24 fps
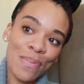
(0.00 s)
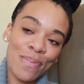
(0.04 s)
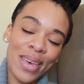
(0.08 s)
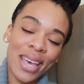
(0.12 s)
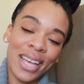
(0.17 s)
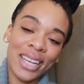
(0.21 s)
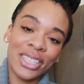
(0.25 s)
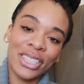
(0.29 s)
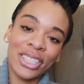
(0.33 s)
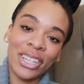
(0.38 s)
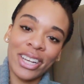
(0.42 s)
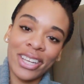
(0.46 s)

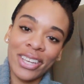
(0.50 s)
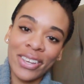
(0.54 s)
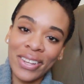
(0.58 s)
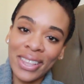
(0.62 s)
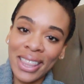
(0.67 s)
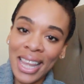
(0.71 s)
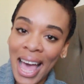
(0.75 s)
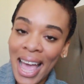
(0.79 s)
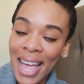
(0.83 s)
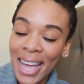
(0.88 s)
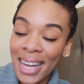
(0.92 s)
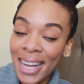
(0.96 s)
Make sure you
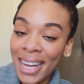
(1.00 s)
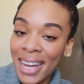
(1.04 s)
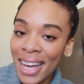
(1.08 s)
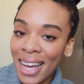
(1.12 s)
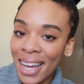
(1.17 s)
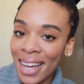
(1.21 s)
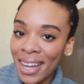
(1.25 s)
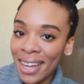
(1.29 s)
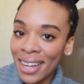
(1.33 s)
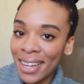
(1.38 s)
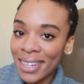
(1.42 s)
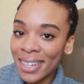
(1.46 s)
like,
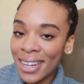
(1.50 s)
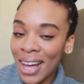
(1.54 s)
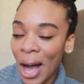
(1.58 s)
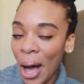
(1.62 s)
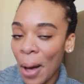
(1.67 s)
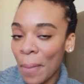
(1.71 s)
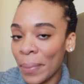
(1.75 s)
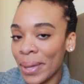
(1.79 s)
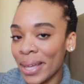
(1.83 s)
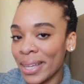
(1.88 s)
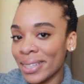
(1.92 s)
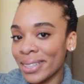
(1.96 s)

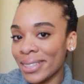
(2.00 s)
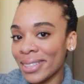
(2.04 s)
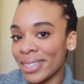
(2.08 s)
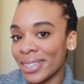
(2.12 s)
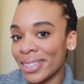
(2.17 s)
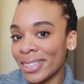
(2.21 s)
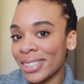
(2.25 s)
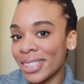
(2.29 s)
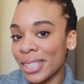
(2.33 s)
comment,